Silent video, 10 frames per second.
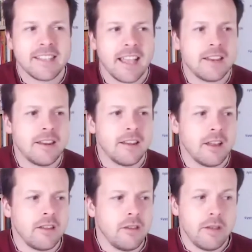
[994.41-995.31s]
and
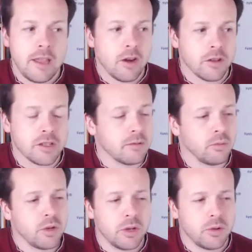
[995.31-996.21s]
you hit on some
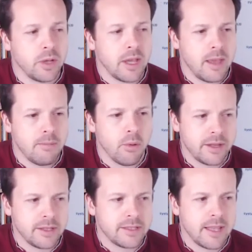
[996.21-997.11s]
real key
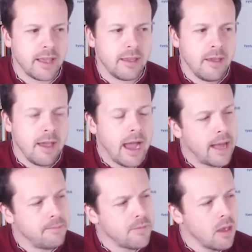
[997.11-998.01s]
points there.
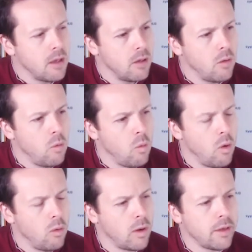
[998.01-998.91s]
Um,
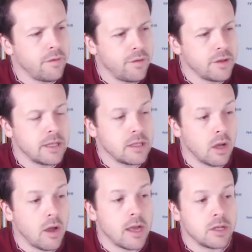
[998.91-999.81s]
one of the first things
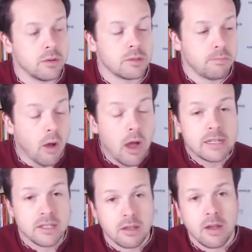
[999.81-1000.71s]
I do is by
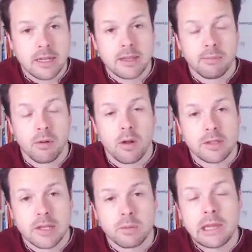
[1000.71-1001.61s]
design in the
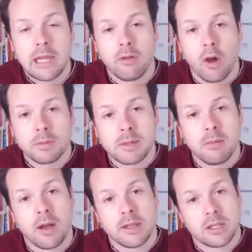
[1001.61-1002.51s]
process, we leave
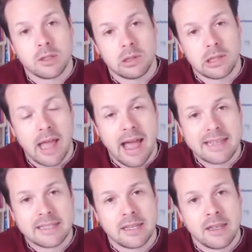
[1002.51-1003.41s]
optimized to
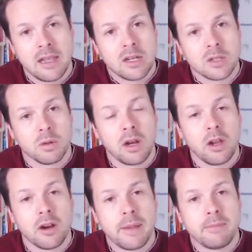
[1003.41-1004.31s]
last. Because mm-hmm. what a mm-hmm.
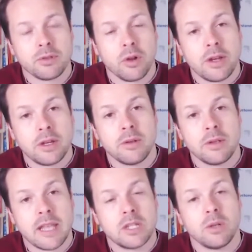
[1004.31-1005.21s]
lot of people try and do
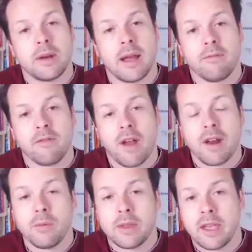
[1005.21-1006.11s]
is they do it up
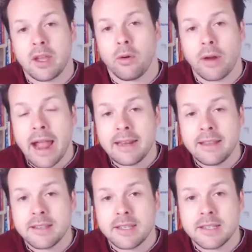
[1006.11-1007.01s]
front when they're creating
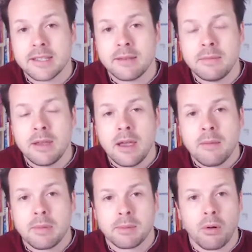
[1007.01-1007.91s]
the system.
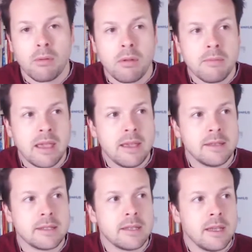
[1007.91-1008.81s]
But the problem
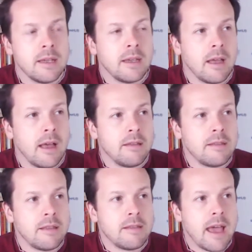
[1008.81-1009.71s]
is
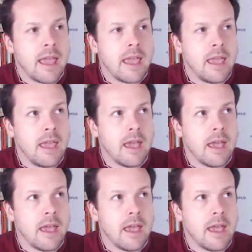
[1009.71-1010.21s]
they